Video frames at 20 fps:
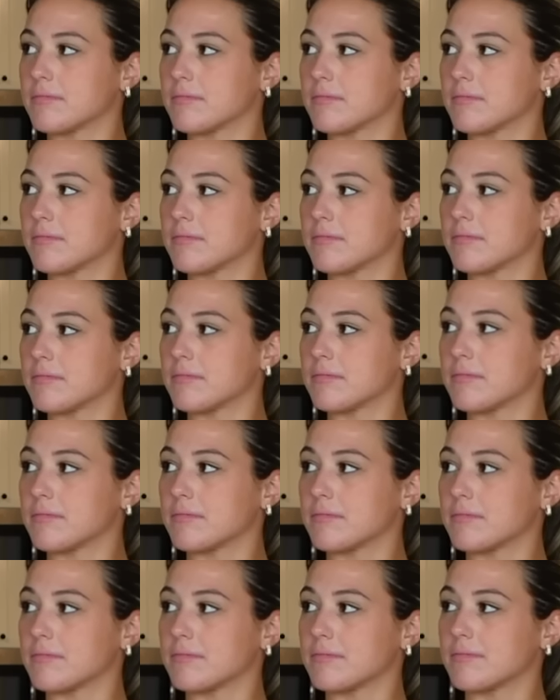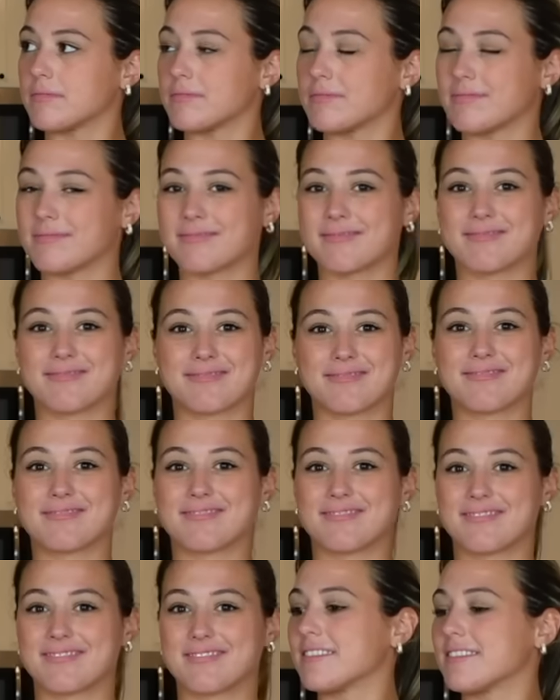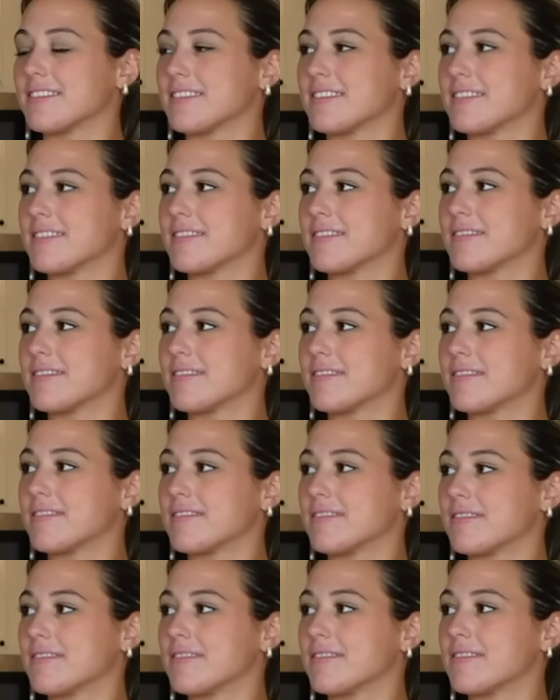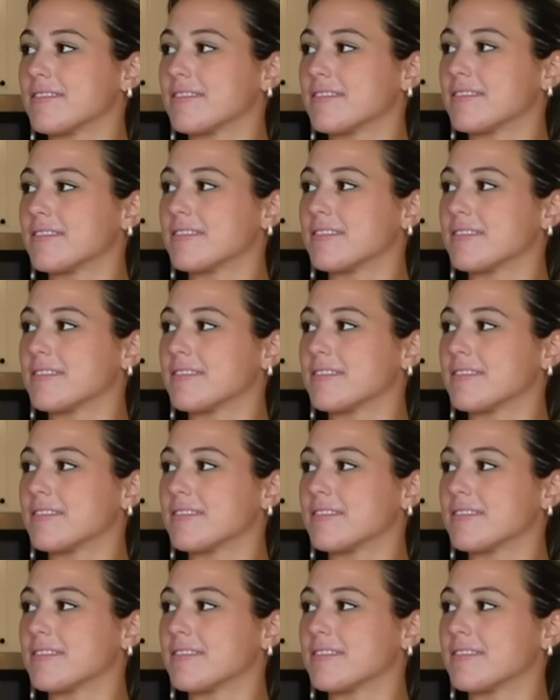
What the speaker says: (silent)